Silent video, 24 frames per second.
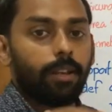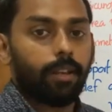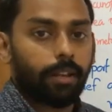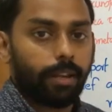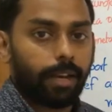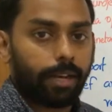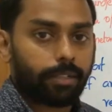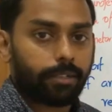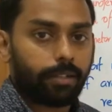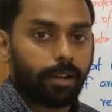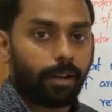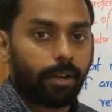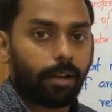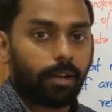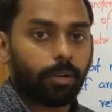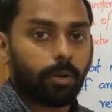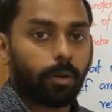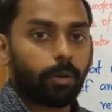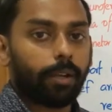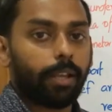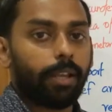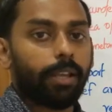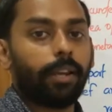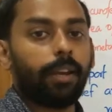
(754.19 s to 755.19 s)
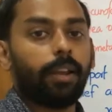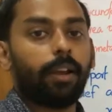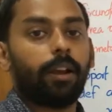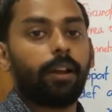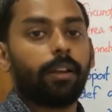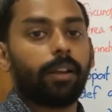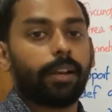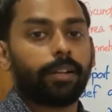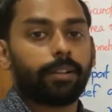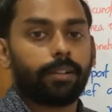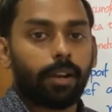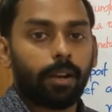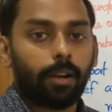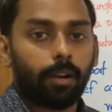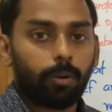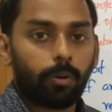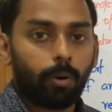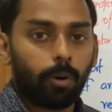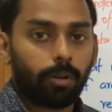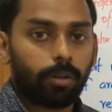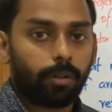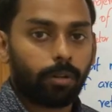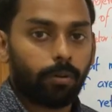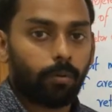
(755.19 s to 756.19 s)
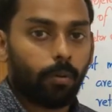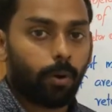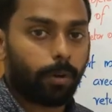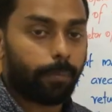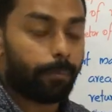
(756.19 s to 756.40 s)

rectangle dot area, rectangle dot what?